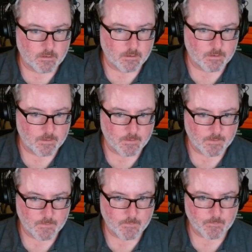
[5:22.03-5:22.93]

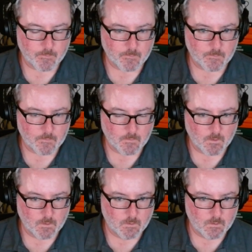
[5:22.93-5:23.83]

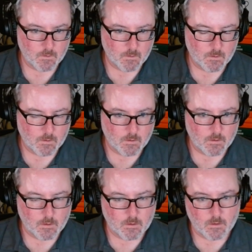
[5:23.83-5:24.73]

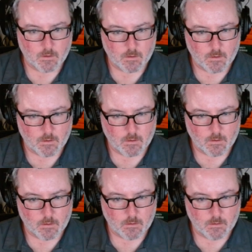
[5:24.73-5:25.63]

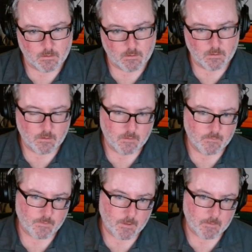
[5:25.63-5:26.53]

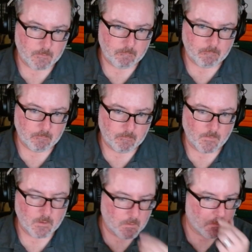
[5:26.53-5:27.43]

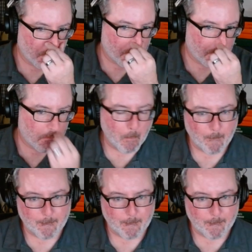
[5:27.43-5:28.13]
No one is speaking in this clip.